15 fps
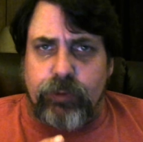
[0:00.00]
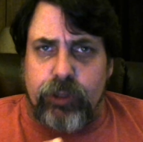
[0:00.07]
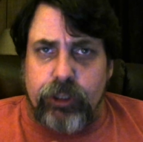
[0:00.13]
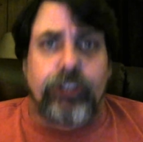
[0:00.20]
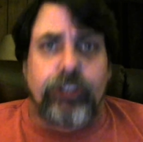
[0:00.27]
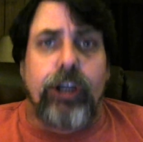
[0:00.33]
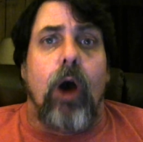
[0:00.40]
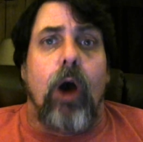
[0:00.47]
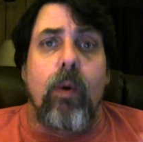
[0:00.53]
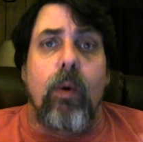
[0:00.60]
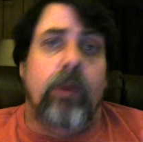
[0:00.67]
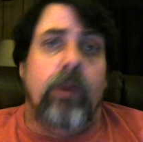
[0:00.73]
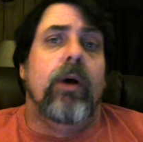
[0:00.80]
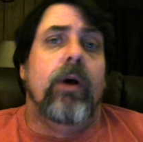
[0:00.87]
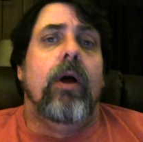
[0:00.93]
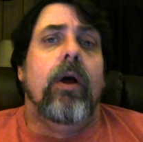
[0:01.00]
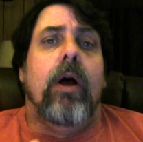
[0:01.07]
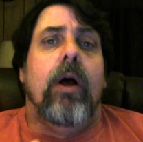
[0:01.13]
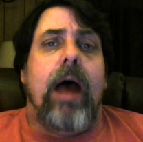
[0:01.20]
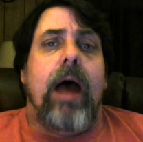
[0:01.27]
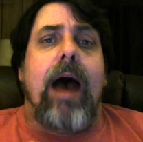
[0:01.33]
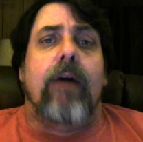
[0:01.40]
show
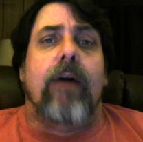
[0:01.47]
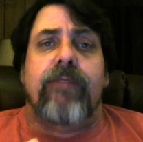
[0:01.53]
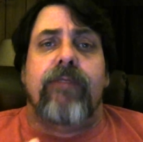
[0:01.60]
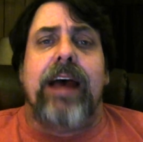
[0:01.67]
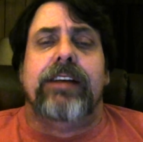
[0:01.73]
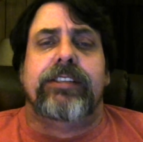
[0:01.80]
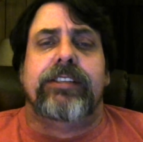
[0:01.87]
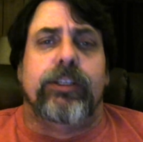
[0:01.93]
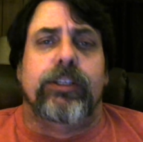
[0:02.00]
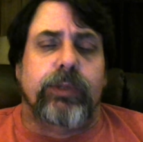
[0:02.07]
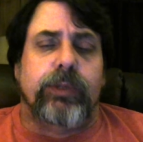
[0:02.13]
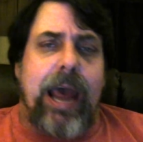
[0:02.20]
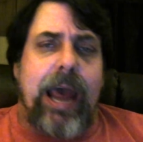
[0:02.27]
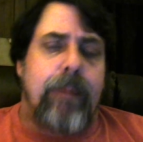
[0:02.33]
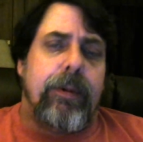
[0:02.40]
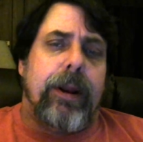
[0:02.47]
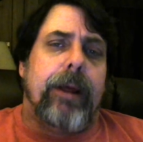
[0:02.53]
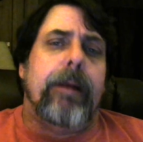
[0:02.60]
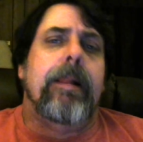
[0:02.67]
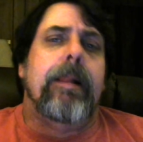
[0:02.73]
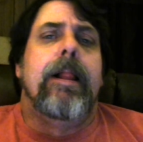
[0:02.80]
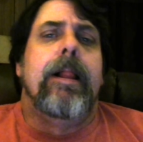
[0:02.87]
how fast this was
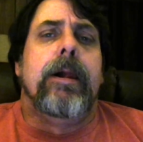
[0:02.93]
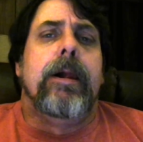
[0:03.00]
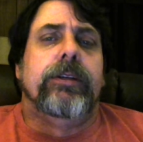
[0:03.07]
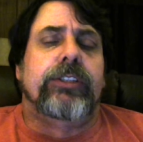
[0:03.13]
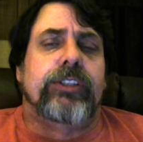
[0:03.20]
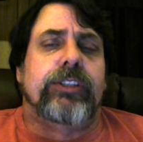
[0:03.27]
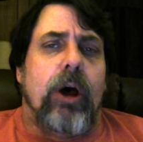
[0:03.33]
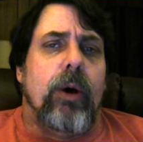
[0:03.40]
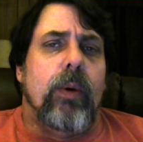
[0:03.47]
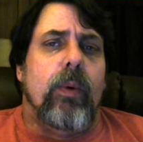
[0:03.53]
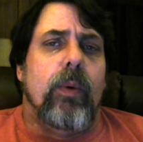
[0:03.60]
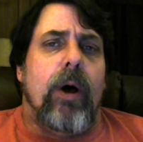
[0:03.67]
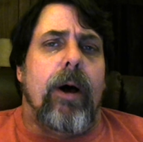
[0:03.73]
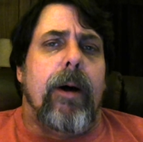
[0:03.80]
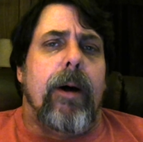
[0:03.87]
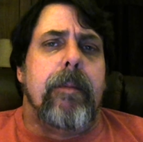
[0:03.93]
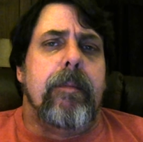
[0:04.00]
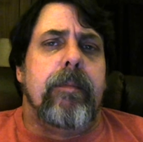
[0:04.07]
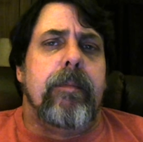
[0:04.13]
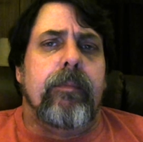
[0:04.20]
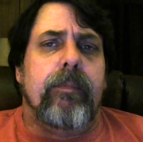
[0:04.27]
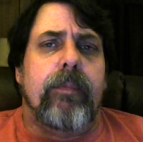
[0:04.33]
happening. So
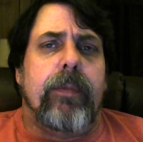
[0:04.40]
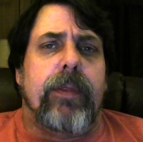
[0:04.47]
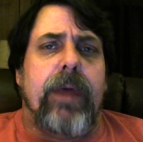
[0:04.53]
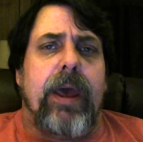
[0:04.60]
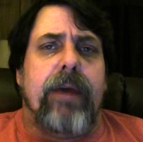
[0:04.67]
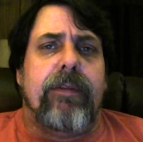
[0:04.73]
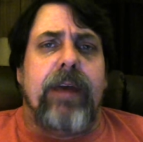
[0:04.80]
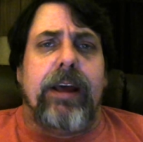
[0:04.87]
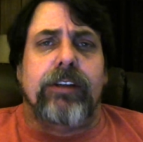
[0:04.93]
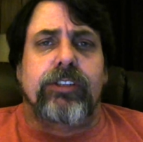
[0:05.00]
they